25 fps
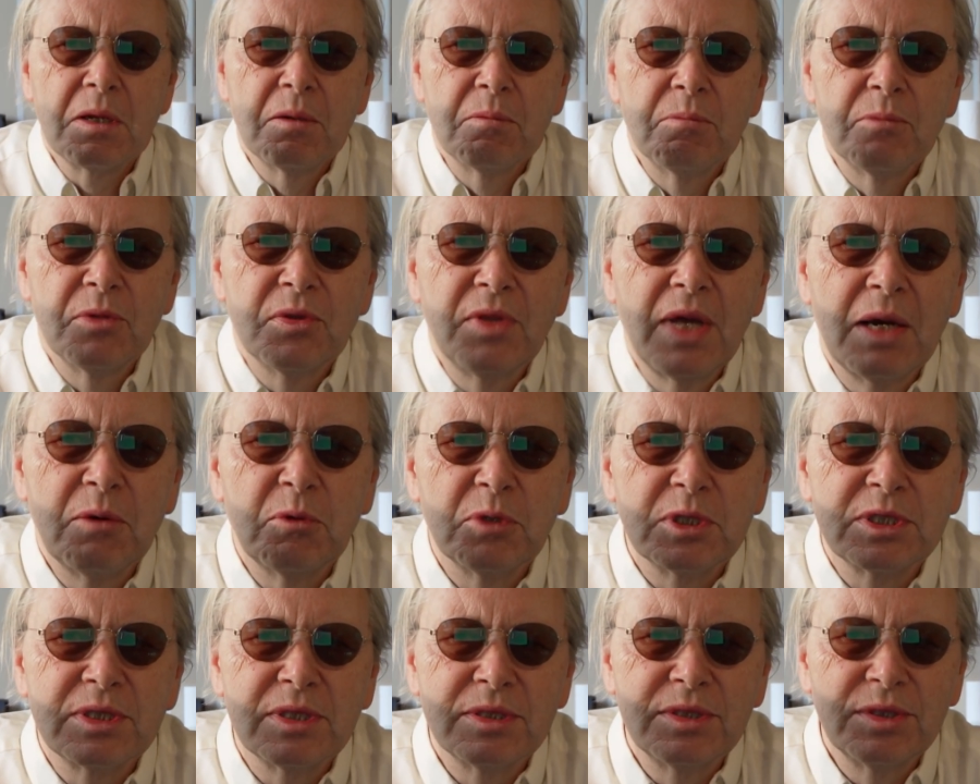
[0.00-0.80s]
But that
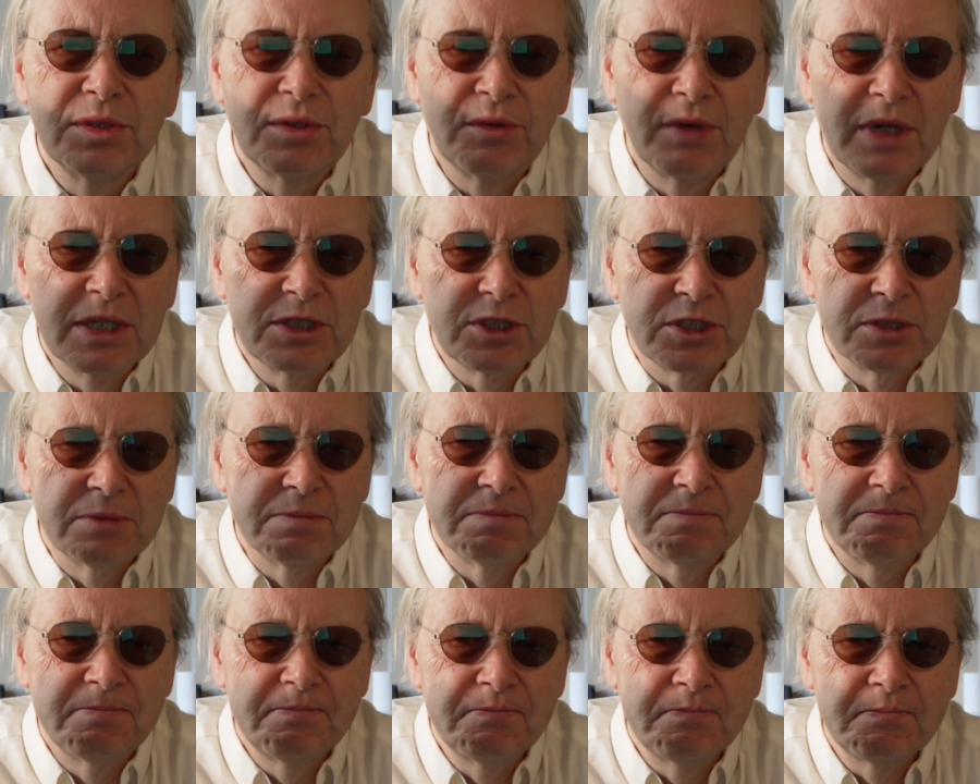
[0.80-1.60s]
was a digression.
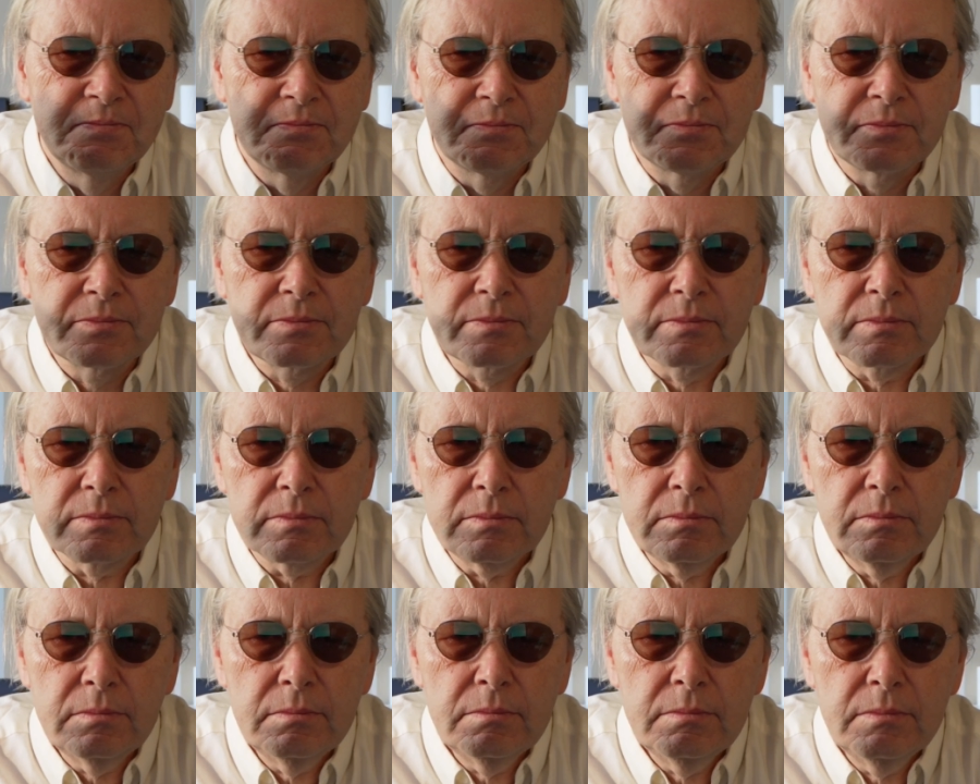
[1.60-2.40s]

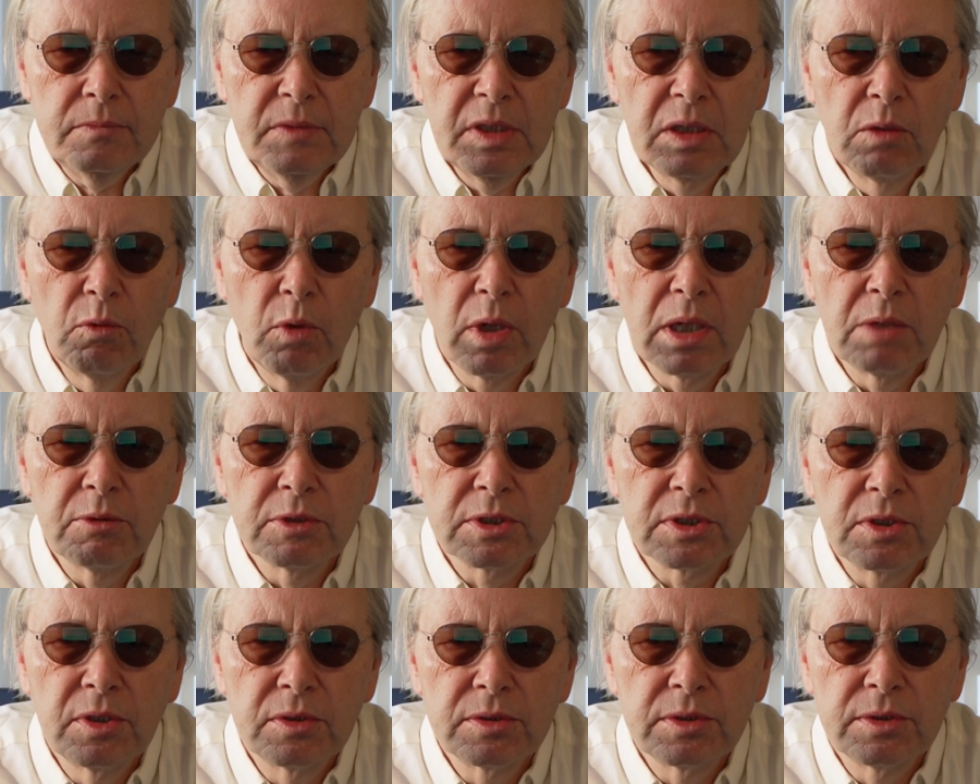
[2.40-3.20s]
What I
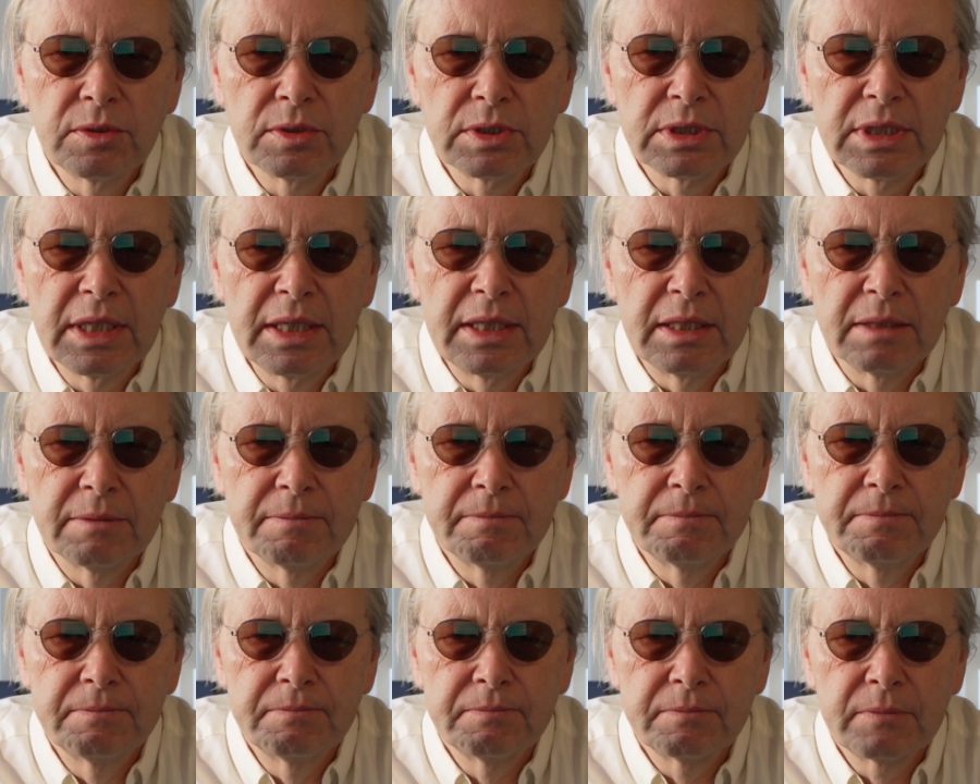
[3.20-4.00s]
was going to say
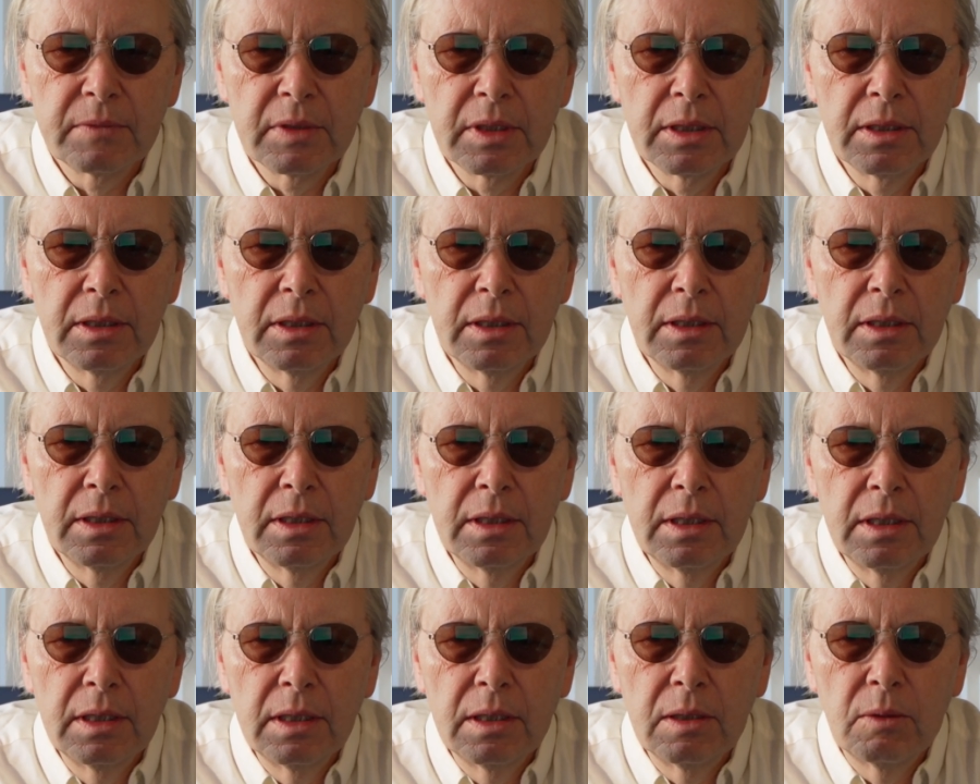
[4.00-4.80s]

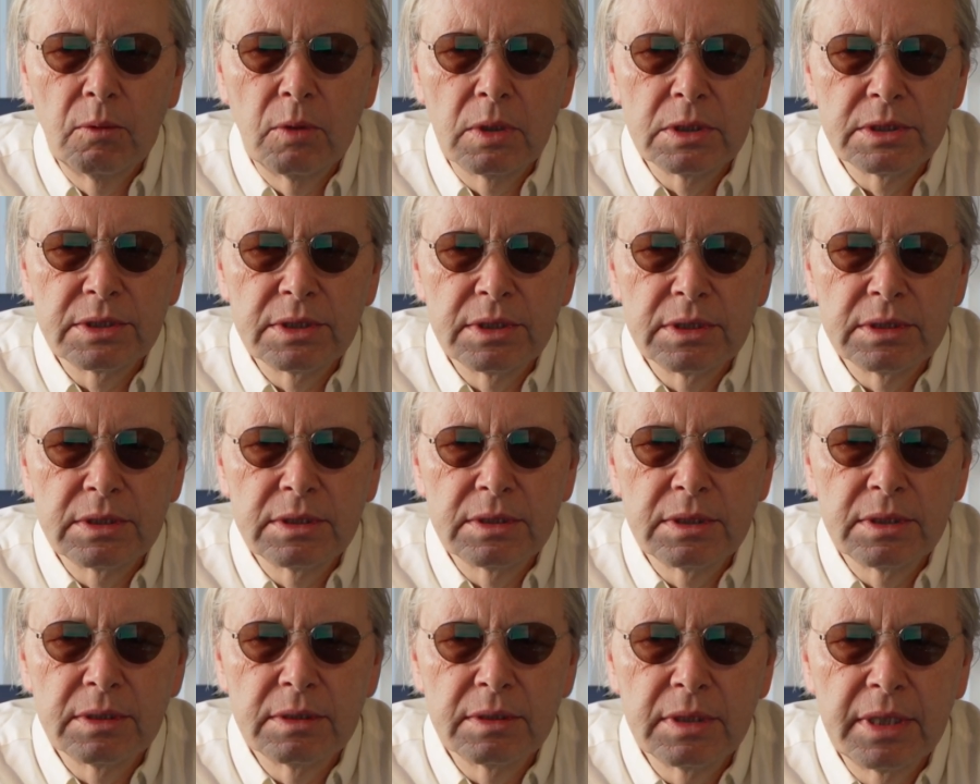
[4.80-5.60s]
was
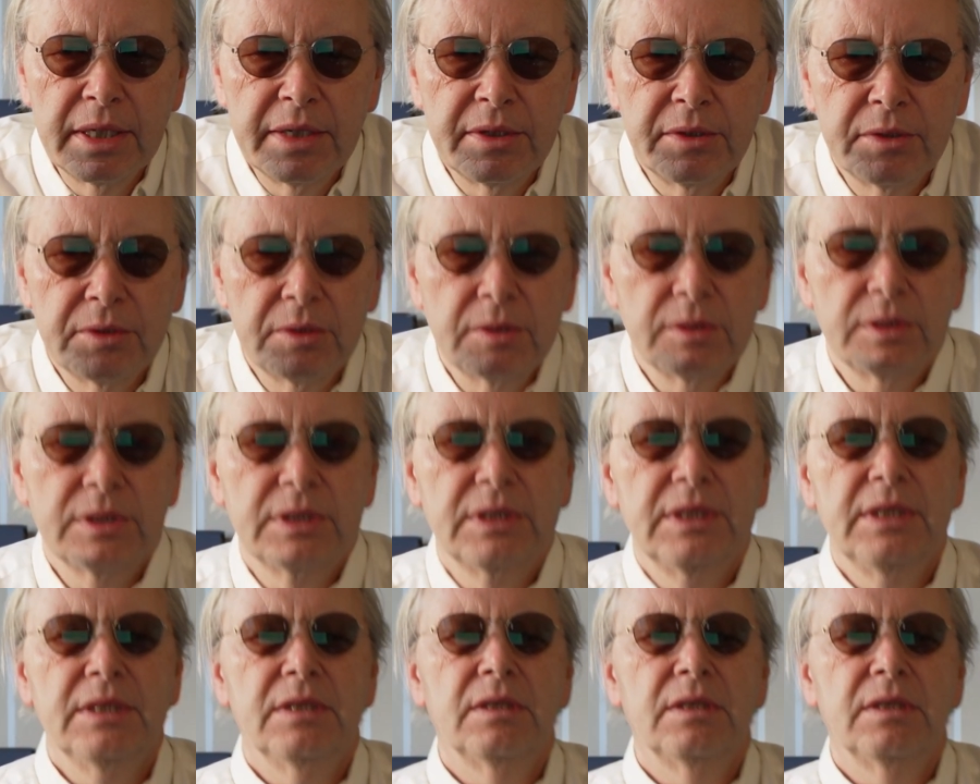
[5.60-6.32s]
that here you could see